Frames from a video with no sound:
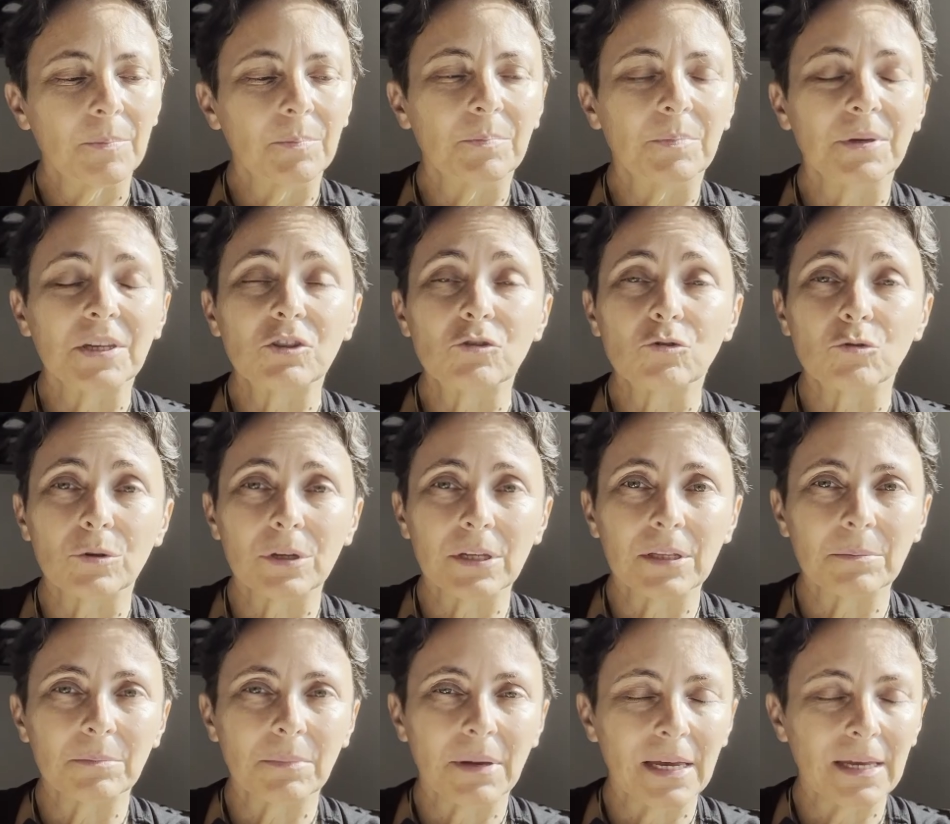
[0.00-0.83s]

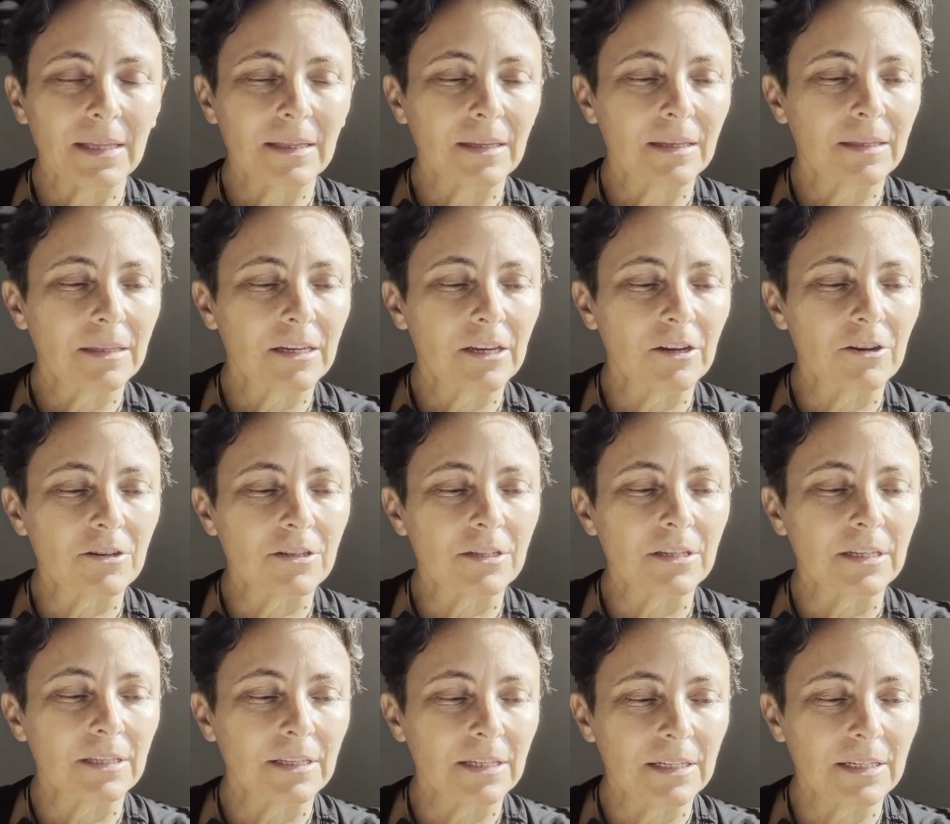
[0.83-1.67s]
between men, and
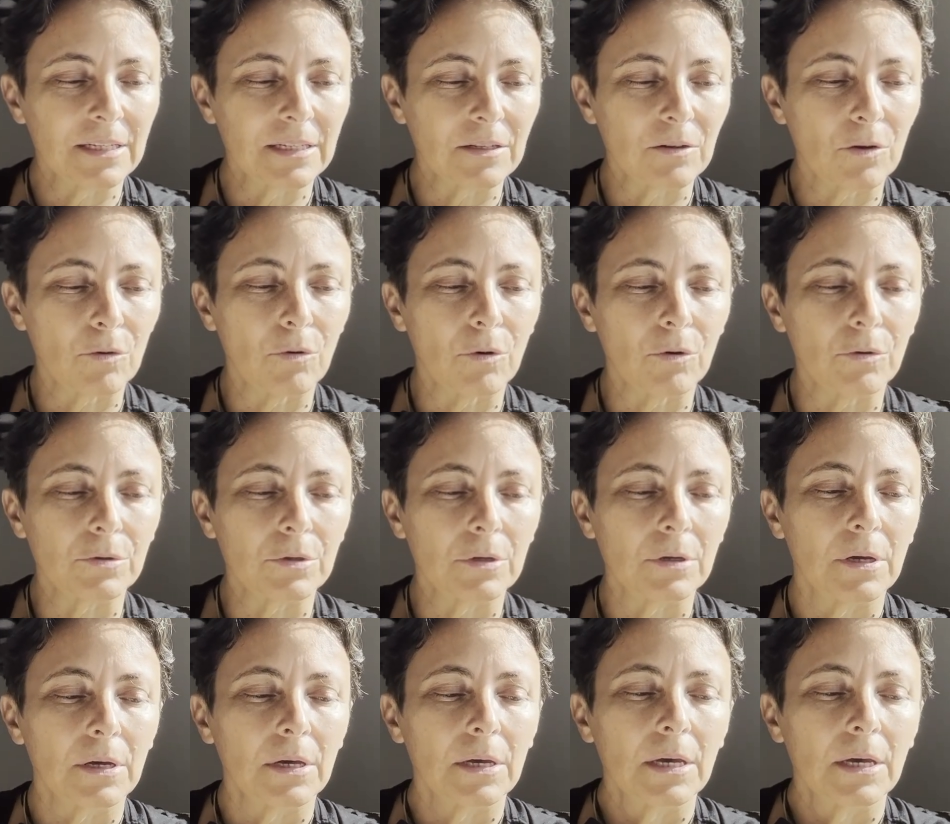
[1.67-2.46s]
this is the quote,